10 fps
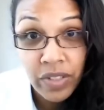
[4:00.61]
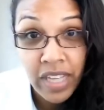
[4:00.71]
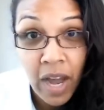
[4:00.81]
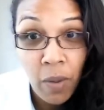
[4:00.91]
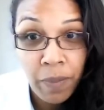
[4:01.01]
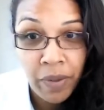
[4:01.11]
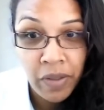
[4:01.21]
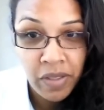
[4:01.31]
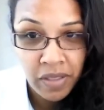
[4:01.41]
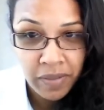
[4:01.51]
for his
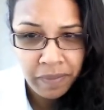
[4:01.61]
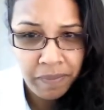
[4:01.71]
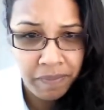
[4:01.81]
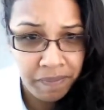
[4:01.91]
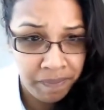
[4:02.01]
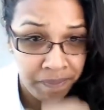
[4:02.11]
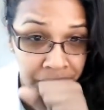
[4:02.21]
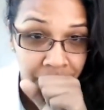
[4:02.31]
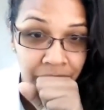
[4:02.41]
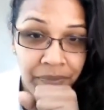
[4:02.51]
outburst.
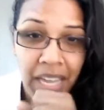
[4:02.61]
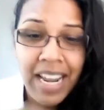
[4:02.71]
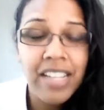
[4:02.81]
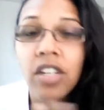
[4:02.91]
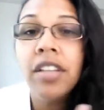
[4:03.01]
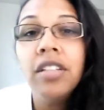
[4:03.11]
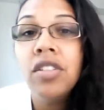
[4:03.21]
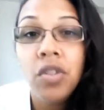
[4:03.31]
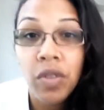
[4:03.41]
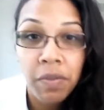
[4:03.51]
And it has nothing
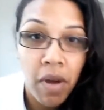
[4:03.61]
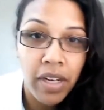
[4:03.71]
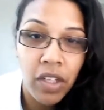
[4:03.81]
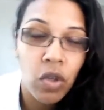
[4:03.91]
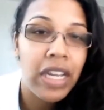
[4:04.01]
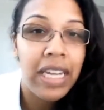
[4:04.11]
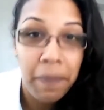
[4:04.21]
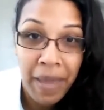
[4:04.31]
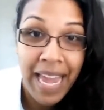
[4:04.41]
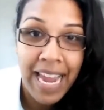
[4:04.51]
to do with money or
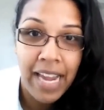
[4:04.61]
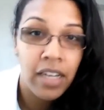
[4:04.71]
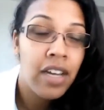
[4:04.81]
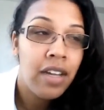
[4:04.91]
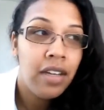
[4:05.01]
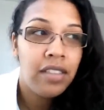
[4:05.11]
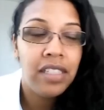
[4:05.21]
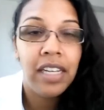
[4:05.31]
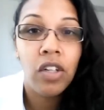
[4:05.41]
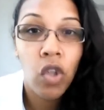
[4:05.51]
getting paid
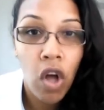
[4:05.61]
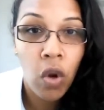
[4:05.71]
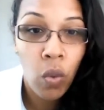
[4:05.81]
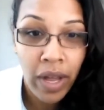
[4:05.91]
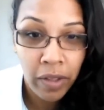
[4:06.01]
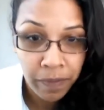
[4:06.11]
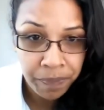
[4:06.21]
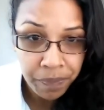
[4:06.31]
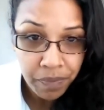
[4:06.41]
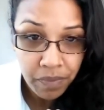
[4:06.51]
to get along well.
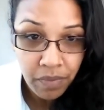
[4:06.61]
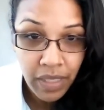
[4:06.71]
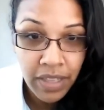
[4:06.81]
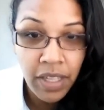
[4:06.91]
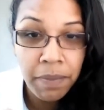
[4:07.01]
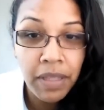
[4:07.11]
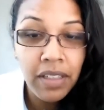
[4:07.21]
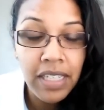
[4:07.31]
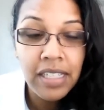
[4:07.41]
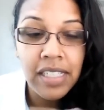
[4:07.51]
The
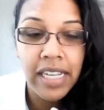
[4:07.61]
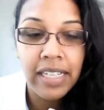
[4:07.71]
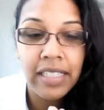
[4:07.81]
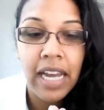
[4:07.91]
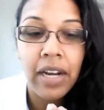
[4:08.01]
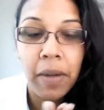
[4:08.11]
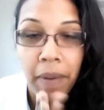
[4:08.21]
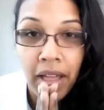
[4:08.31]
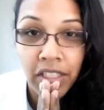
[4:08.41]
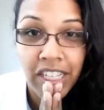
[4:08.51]
ability to stand down and
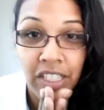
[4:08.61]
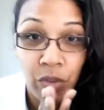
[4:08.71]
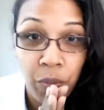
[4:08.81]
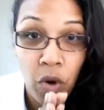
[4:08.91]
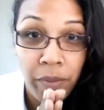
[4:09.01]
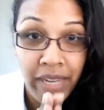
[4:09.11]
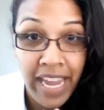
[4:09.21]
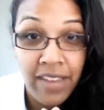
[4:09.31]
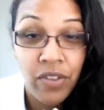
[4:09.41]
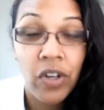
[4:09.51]
apologize for poor
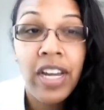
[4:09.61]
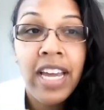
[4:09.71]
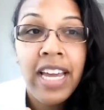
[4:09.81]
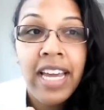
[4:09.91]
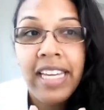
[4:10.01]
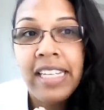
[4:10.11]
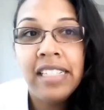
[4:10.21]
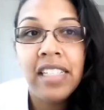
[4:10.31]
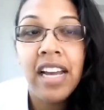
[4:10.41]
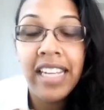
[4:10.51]
behavior
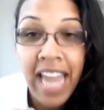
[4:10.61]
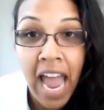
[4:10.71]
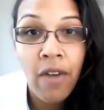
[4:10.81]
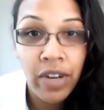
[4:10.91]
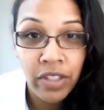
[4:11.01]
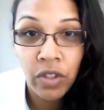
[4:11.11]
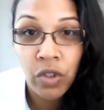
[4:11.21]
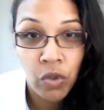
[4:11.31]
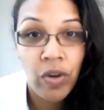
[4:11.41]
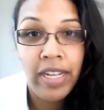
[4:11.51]
is a character
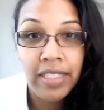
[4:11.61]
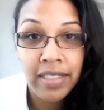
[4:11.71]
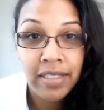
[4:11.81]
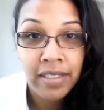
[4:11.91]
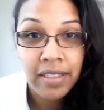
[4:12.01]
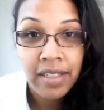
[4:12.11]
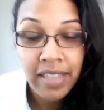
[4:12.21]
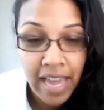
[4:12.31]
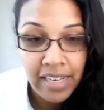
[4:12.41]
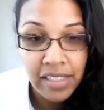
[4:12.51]
trait.
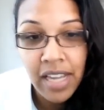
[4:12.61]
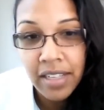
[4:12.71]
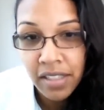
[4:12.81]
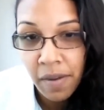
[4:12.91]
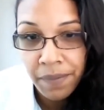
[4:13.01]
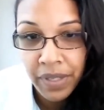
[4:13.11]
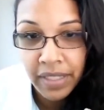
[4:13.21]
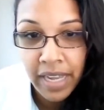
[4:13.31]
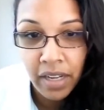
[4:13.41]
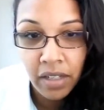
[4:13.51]
That is not
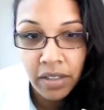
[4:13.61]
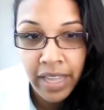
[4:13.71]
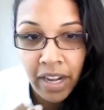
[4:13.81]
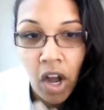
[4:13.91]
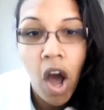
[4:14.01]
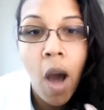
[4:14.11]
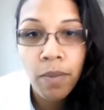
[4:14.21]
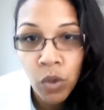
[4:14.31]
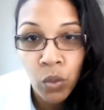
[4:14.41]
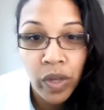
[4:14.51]
something that
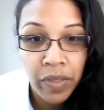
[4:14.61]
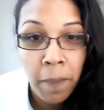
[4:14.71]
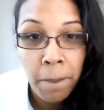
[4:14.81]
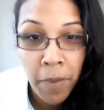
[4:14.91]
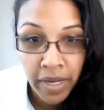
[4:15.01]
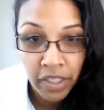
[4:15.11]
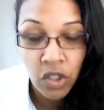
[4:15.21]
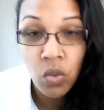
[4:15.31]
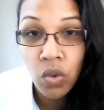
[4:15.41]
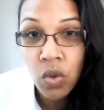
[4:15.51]
comes with money.
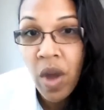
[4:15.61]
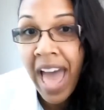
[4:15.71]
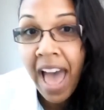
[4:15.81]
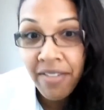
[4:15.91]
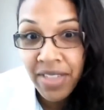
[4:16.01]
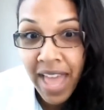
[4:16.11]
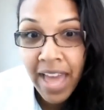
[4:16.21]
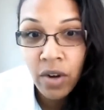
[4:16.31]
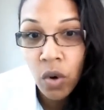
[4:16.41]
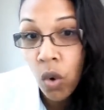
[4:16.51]
You have
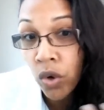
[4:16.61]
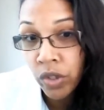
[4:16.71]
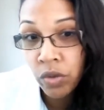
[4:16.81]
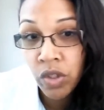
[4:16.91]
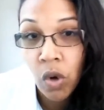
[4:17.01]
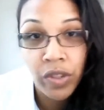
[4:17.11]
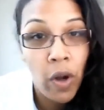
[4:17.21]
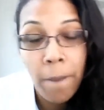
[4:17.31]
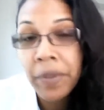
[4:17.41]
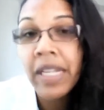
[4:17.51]
that or you don't.
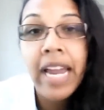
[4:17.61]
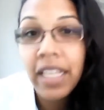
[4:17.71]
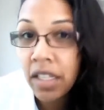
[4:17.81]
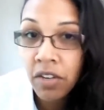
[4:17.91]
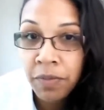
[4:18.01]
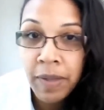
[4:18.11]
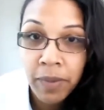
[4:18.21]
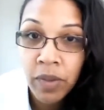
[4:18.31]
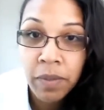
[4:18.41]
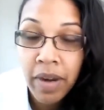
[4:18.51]
There are plenty of
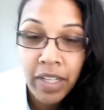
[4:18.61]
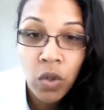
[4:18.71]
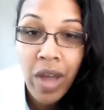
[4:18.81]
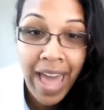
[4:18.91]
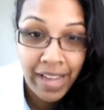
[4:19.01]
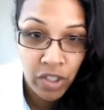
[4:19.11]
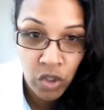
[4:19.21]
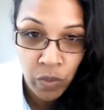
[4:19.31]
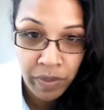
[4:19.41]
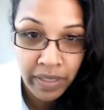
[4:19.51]
people with money who act
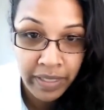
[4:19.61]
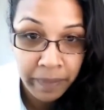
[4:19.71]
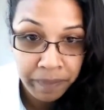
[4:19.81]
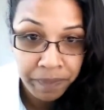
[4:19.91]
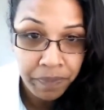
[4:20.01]
stupidly.